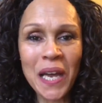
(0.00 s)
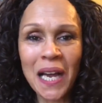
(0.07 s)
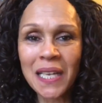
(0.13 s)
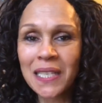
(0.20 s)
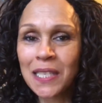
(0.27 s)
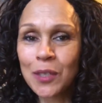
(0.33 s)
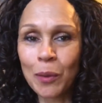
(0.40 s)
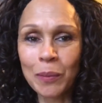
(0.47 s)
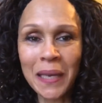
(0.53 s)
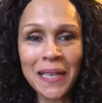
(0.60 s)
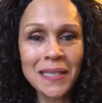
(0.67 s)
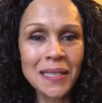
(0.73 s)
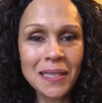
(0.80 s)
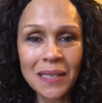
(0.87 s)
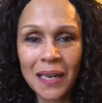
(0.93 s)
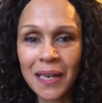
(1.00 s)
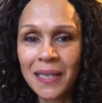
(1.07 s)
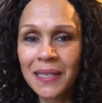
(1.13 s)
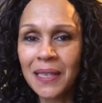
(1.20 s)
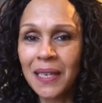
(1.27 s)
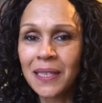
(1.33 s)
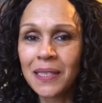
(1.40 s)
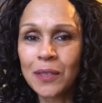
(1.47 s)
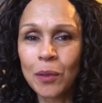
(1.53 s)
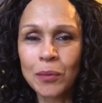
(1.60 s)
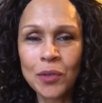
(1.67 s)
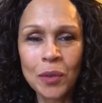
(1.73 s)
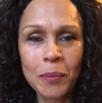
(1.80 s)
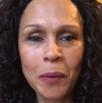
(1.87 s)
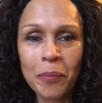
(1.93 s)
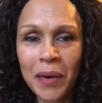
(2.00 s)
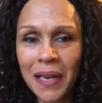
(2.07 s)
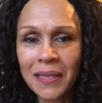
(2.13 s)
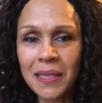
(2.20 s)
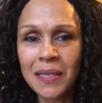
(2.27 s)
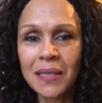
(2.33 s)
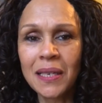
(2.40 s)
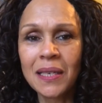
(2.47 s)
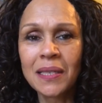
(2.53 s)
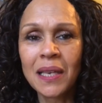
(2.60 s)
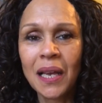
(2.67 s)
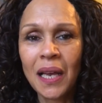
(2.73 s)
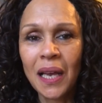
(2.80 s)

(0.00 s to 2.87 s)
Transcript: I'd stopped exercising, stopped doing my practices